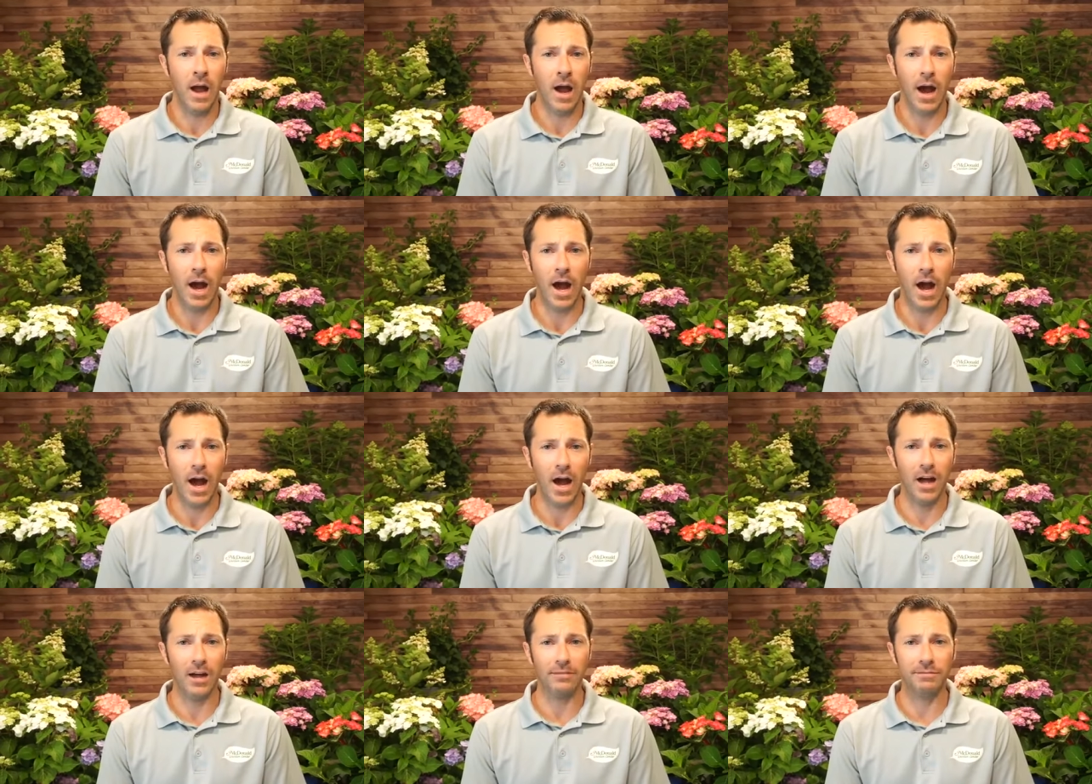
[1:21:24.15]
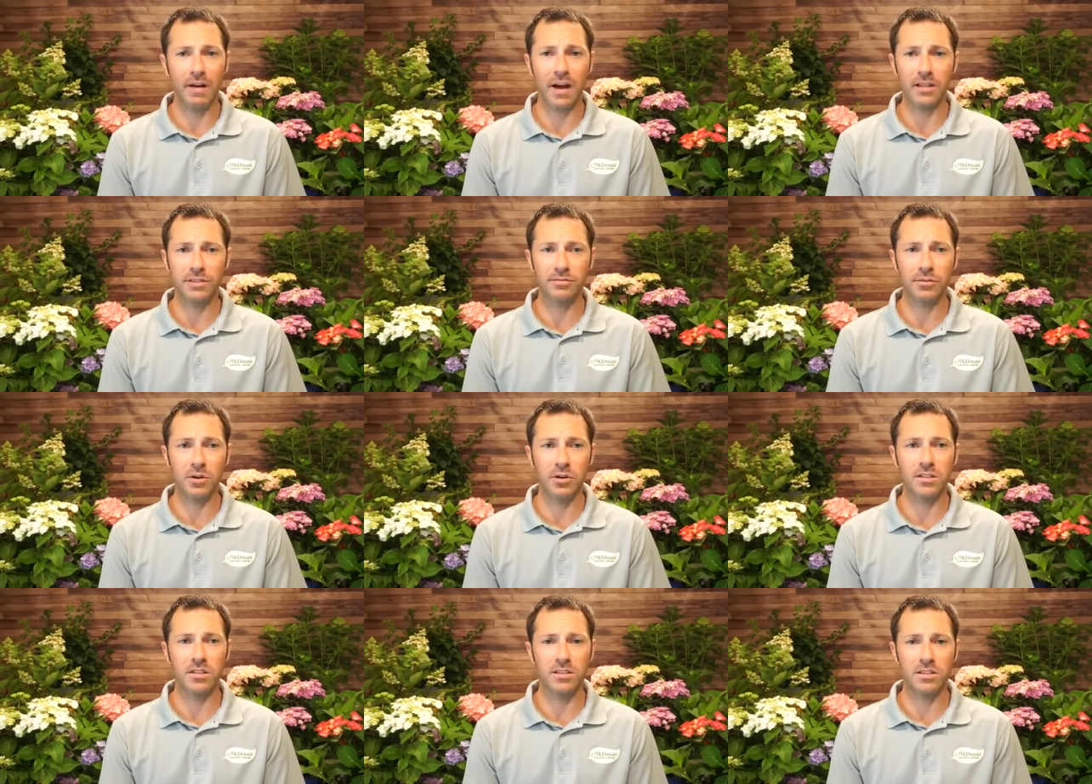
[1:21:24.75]
Uh,
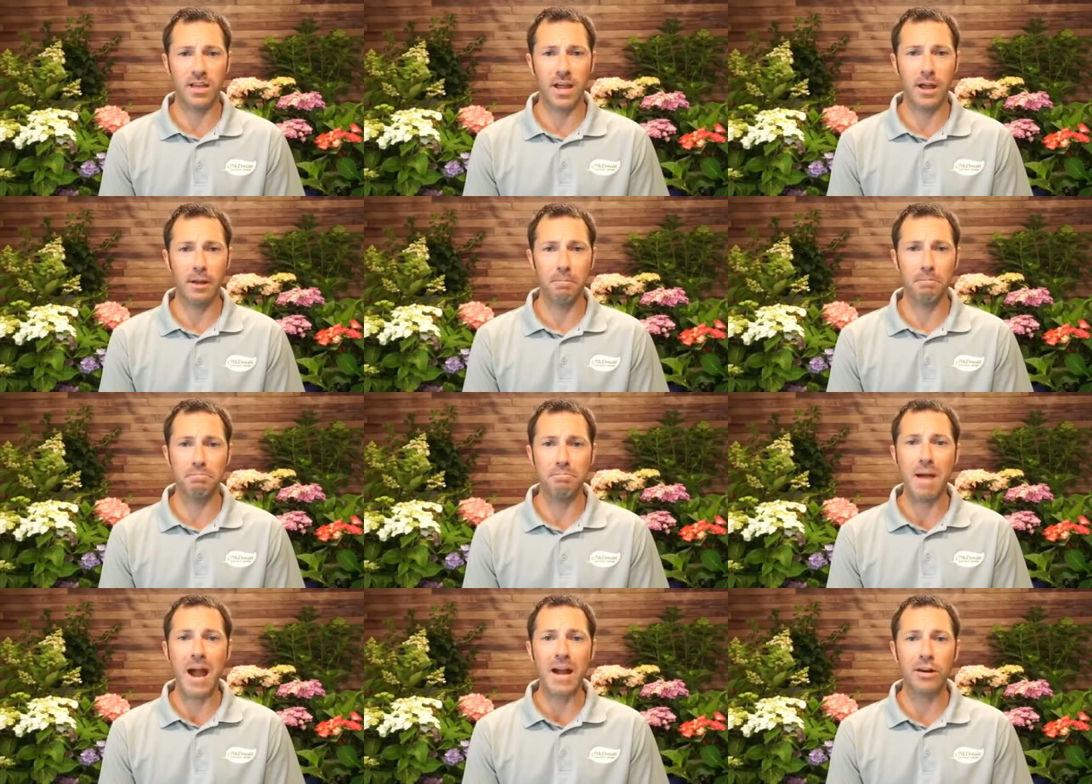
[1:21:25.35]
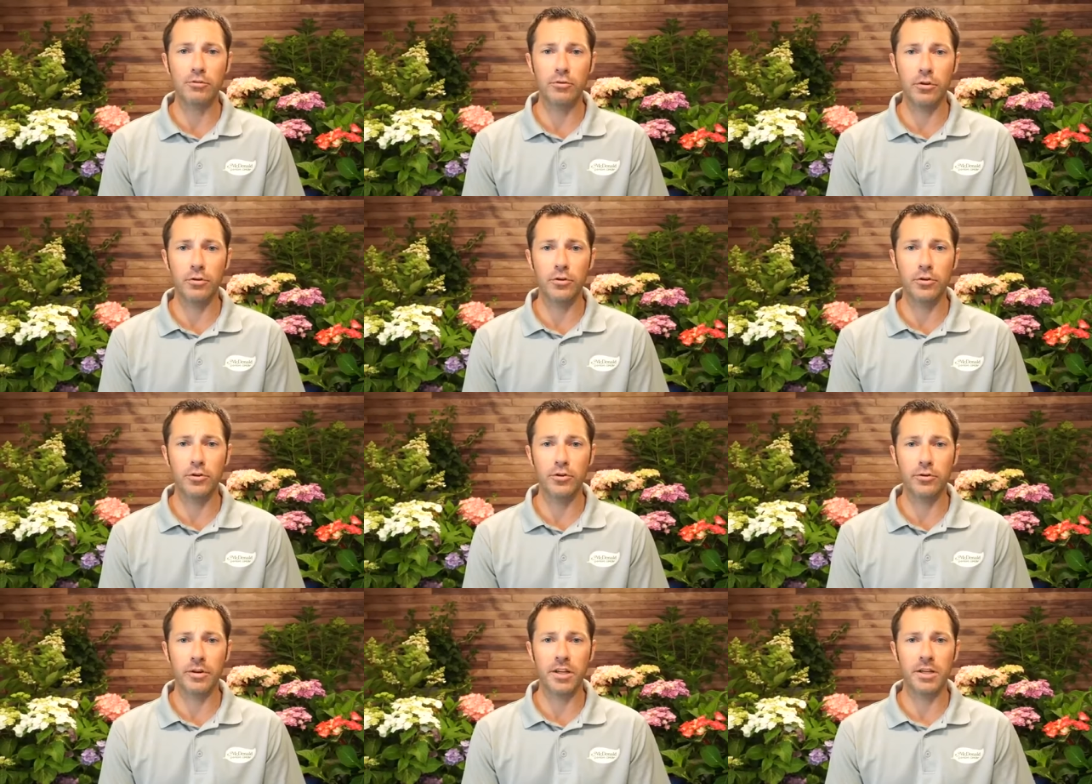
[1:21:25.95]
phosphorus is a
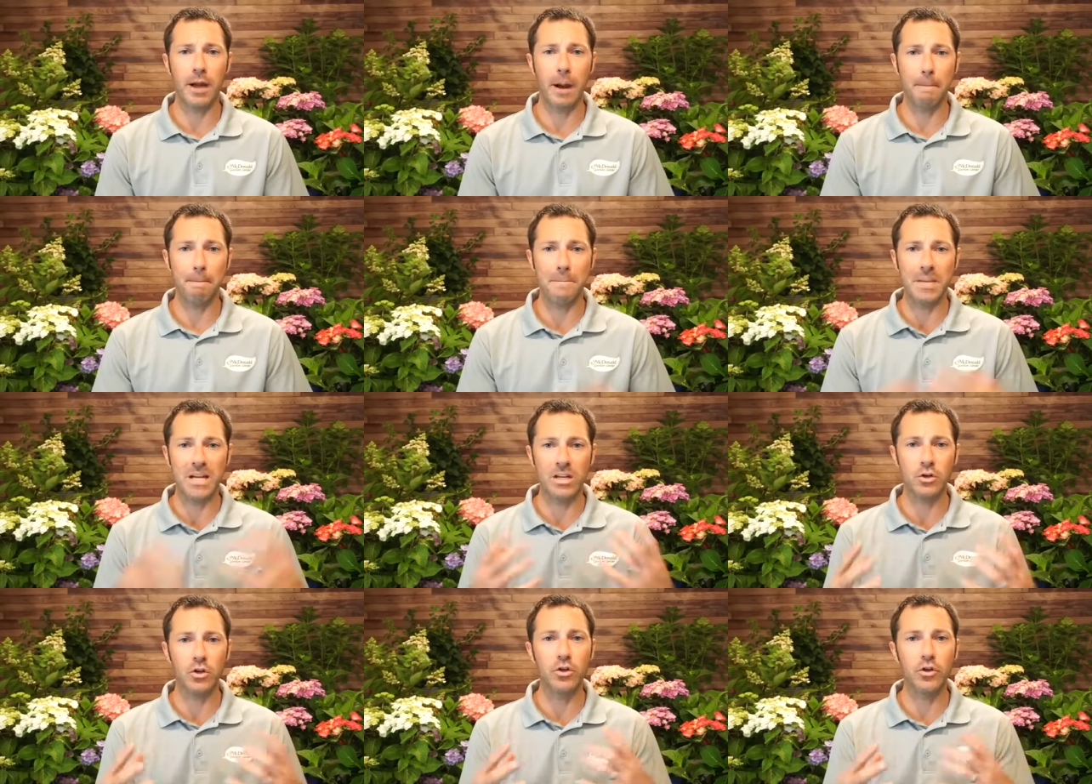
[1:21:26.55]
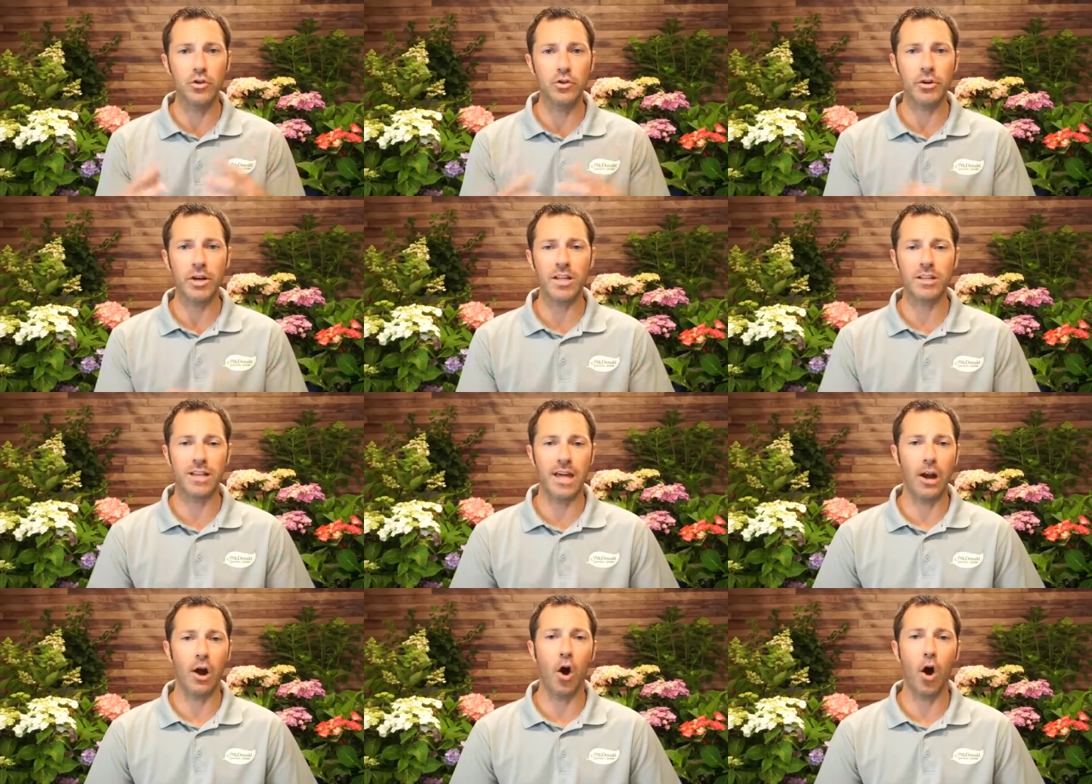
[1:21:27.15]
macronutrient, a big
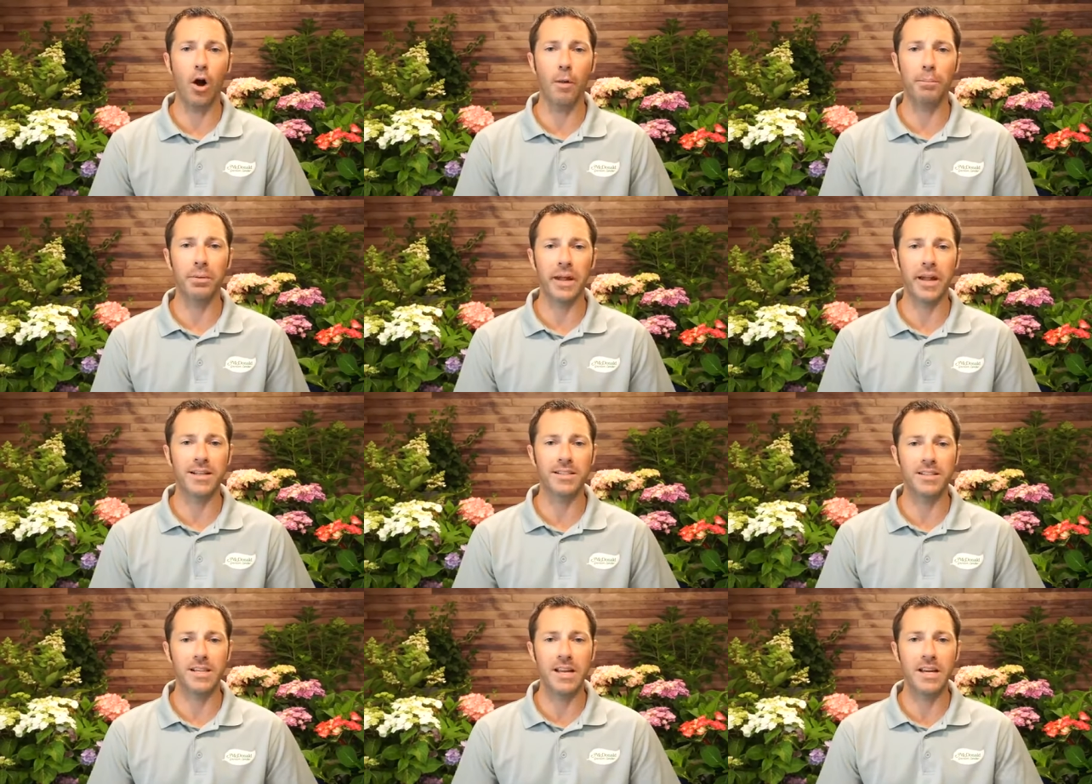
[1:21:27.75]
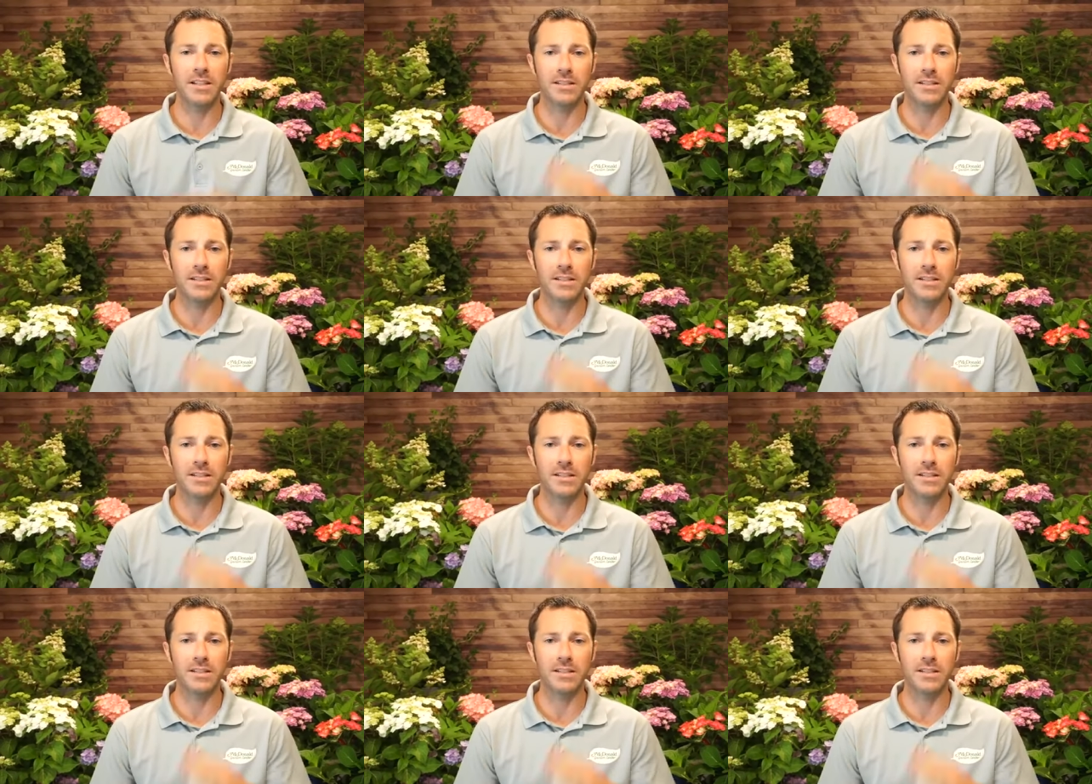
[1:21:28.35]
nutrient that all plants need.